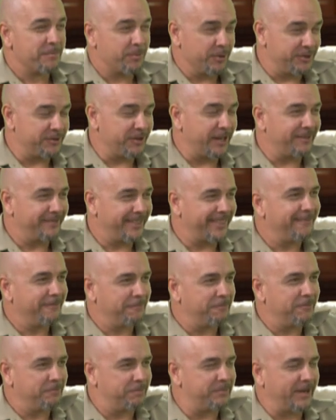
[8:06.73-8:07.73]
Bruce, it's
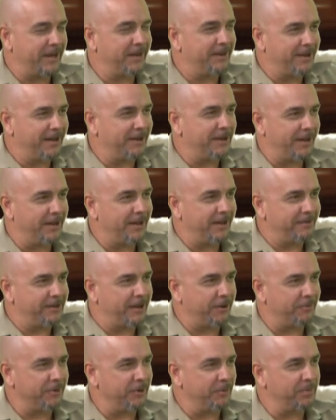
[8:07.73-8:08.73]
been a,
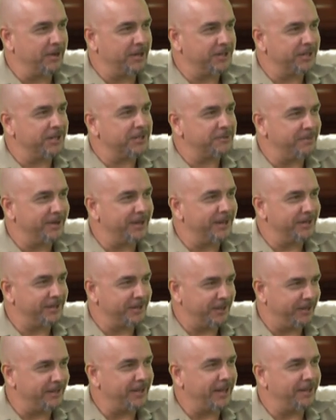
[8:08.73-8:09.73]
a, a real pleasure speaking
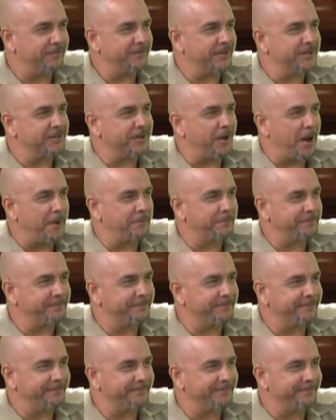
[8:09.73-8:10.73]
to you. Thank you for your time.
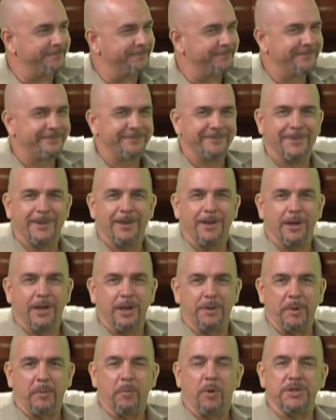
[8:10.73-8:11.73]
Pleasure.
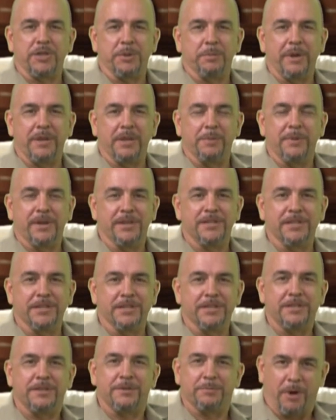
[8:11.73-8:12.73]
You've been watching Meet the
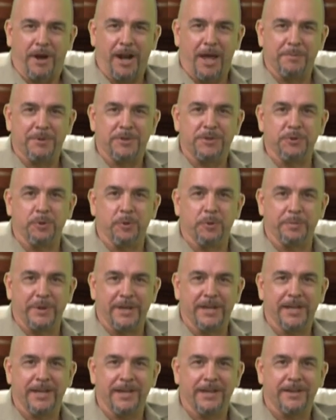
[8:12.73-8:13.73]
Ministers. My name is Shaun
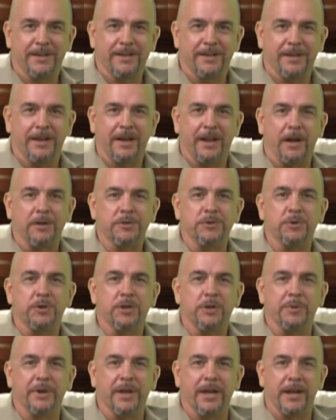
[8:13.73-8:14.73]
Bindley, and I'll join
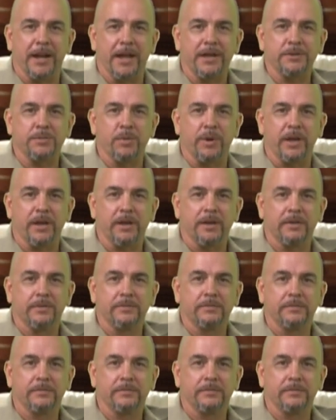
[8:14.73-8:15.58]
you again next week.